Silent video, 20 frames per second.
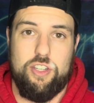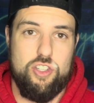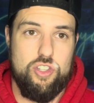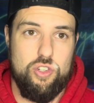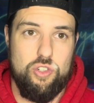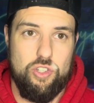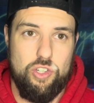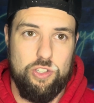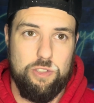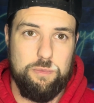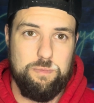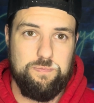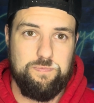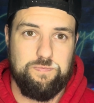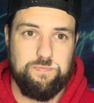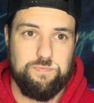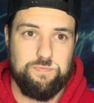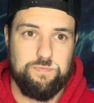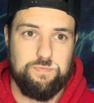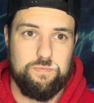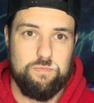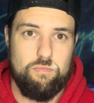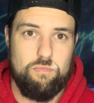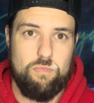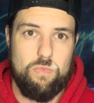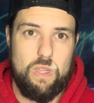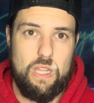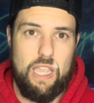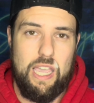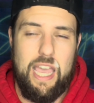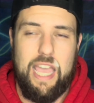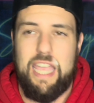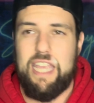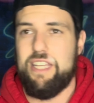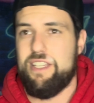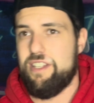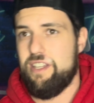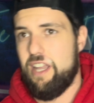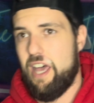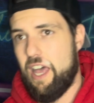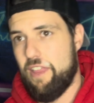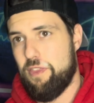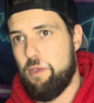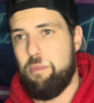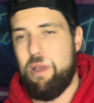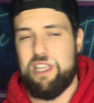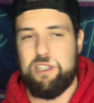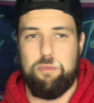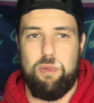Jr. He's not the best